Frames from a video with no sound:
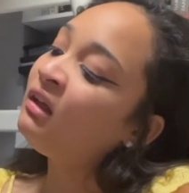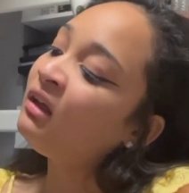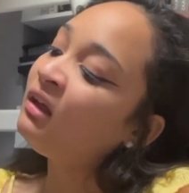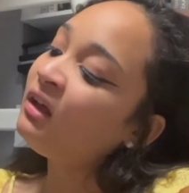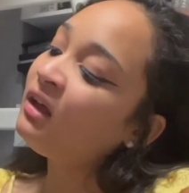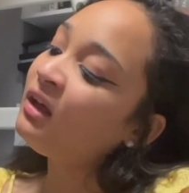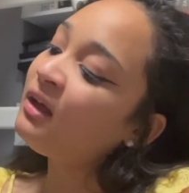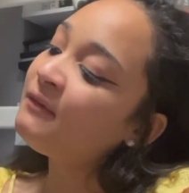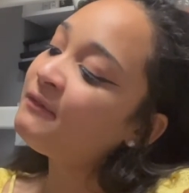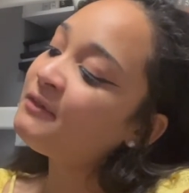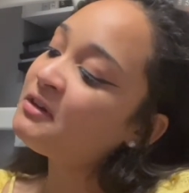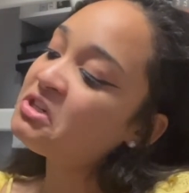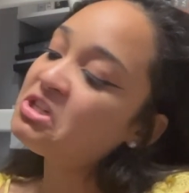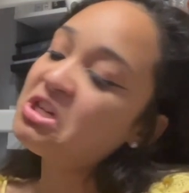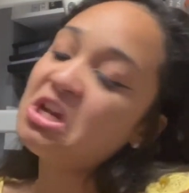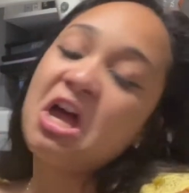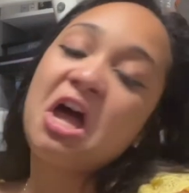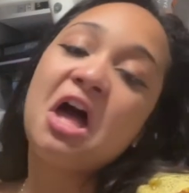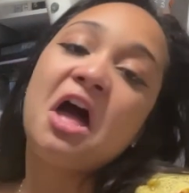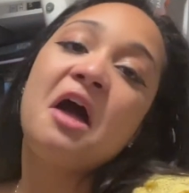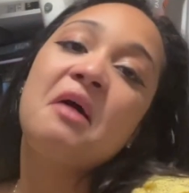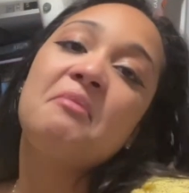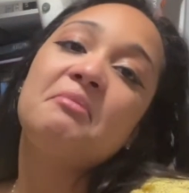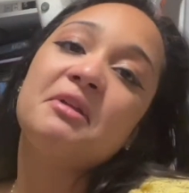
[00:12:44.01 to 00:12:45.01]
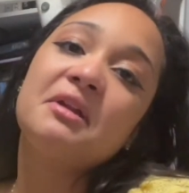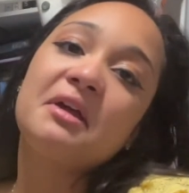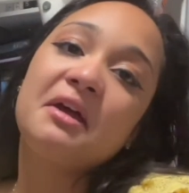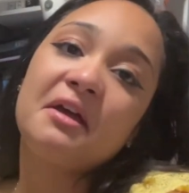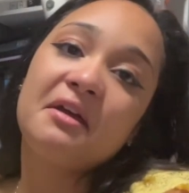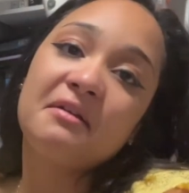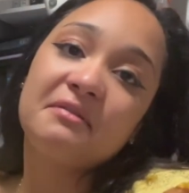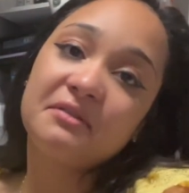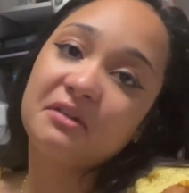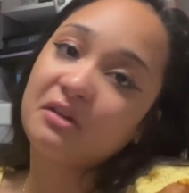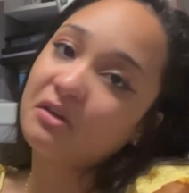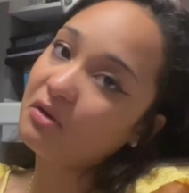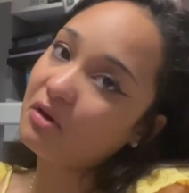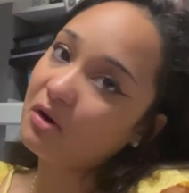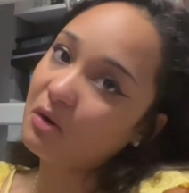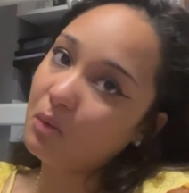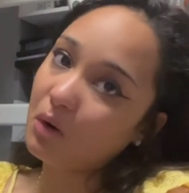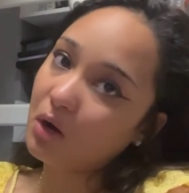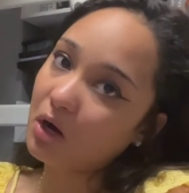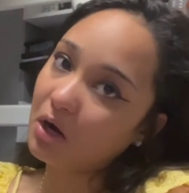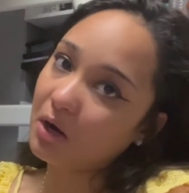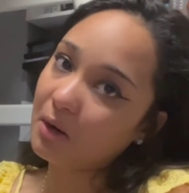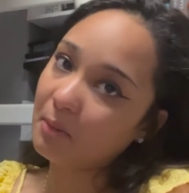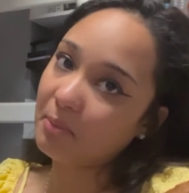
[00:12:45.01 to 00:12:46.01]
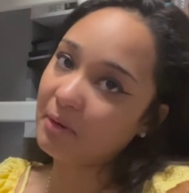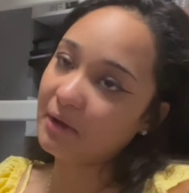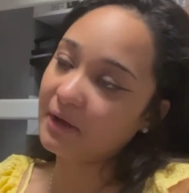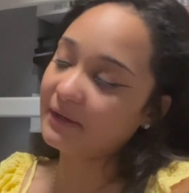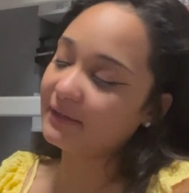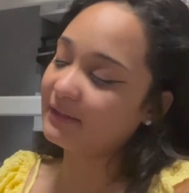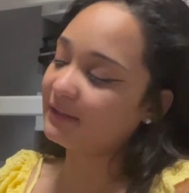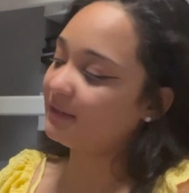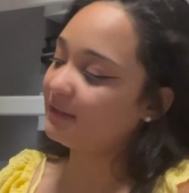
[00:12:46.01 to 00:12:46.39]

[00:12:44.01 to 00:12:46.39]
I have a job and I have to go to work. But